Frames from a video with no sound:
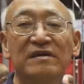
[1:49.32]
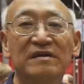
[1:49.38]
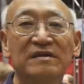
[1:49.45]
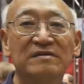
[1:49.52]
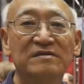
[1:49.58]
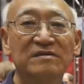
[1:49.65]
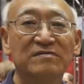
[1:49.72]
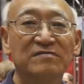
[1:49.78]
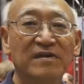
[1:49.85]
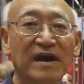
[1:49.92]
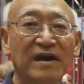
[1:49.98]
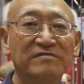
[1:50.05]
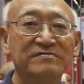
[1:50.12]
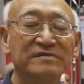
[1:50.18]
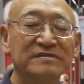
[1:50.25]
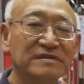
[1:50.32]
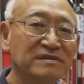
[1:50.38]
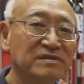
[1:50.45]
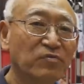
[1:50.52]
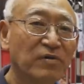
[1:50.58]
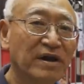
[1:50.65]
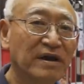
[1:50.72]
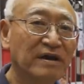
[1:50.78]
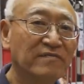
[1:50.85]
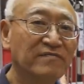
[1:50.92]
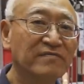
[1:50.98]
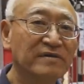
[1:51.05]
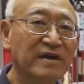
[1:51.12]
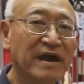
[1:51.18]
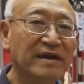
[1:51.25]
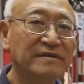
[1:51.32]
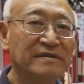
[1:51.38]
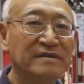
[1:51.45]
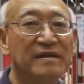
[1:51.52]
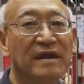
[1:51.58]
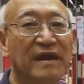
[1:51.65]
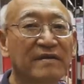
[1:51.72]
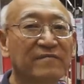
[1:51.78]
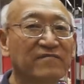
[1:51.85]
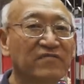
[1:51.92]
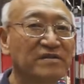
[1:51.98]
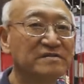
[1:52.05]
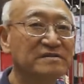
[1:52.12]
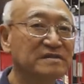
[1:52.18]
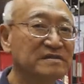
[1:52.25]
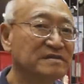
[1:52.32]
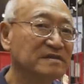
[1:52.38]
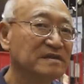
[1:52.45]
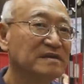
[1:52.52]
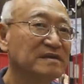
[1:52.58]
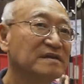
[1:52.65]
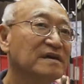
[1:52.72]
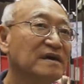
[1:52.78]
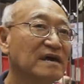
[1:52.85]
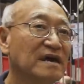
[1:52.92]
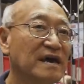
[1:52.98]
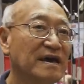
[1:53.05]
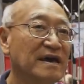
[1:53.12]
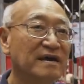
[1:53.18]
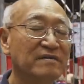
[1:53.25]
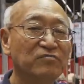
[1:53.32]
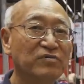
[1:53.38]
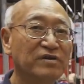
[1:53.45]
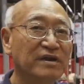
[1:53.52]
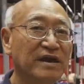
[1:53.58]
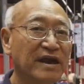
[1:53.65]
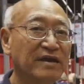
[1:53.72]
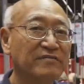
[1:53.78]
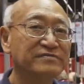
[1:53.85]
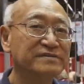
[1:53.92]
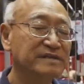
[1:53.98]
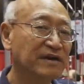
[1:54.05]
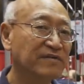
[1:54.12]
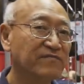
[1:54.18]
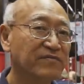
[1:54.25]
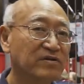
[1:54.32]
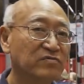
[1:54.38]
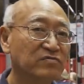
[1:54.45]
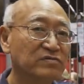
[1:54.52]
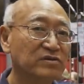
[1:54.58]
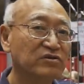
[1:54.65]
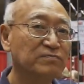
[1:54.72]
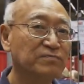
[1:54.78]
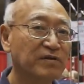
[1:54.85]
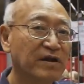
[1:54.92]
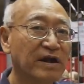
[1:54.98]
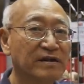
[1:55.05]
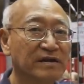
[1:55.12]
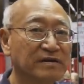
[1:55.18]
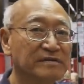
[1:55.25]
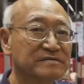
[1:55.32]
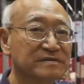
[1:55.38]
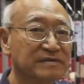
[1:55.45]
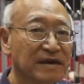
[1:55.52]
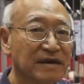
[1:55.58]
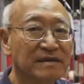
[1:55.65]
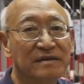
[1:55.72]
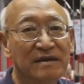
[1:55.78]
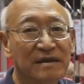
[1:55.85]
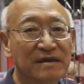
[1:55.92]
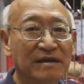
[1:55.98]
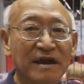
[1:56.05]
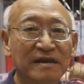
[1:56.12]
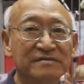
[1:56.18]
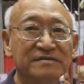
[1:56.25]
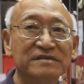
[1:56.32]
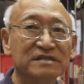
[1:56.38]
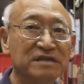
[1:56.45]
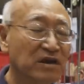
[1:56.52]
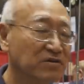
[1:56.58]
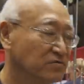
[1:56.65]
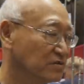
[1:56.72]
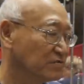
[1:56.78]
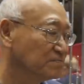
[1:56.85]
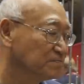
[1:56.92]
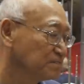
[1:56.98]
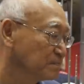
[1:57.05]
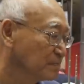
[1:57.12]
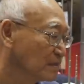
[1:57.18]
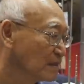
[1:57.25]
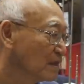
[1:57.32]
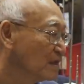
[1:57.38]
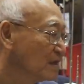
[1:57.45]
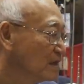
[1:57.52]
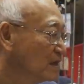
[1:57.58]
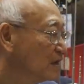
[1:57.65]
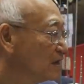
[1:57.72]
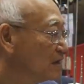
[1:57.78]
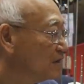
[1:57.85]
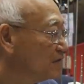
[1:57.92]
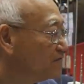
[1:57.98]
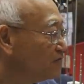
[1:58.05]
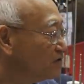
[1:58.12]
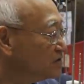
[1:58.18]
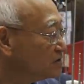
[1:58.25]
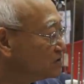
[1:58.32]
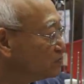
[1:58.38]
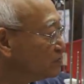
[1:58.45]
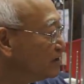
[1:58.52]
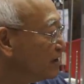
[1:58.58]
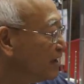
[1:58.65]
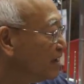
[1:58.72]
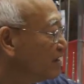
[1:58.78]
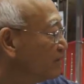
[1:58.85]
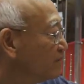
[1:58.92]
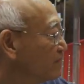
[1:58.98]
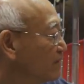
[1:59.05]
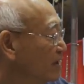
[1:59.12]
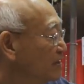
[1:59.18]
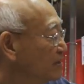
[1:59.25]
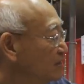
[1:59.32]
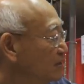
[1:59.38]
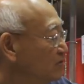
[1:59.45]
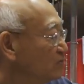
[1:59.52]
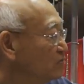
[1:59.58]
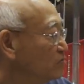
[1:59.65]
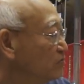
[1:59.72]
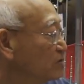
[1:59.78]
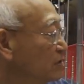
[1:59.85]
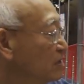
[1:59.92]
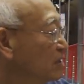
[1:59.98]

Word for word: the 2012 Dayton Hamvention, and we have several new products that I'd like to show you. Uh, first, we have a new